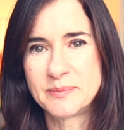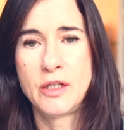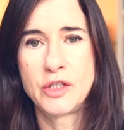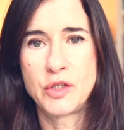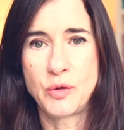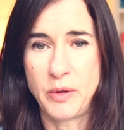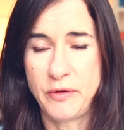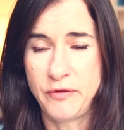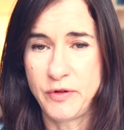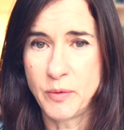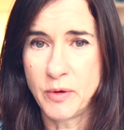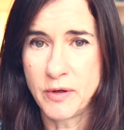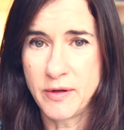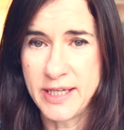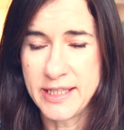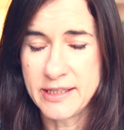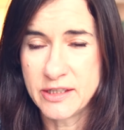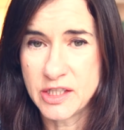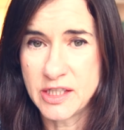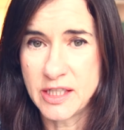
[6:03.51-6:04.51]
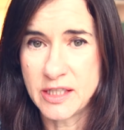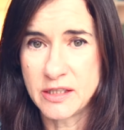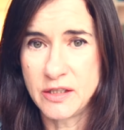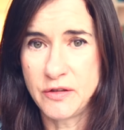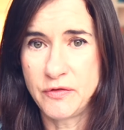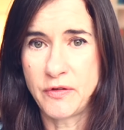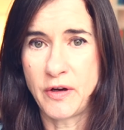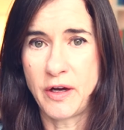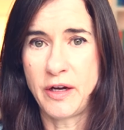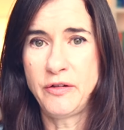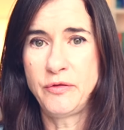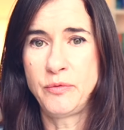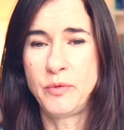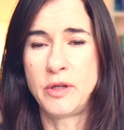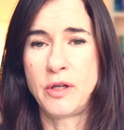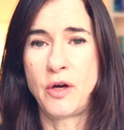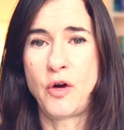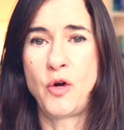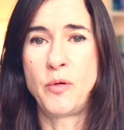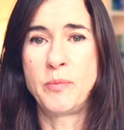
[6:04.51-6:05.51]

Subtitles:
So if you are age 65 with a